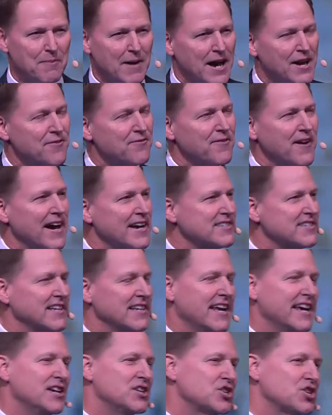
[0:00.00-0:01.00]
My
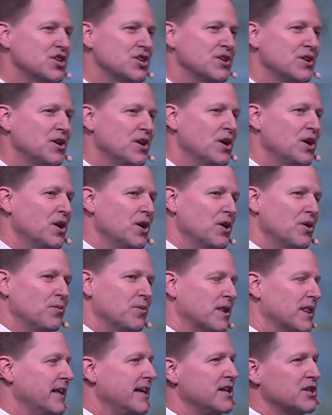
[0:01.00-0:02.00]
fascination
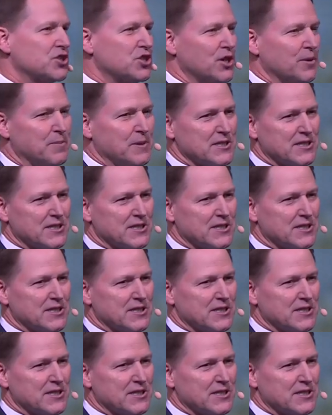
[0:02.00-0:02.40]
with leadership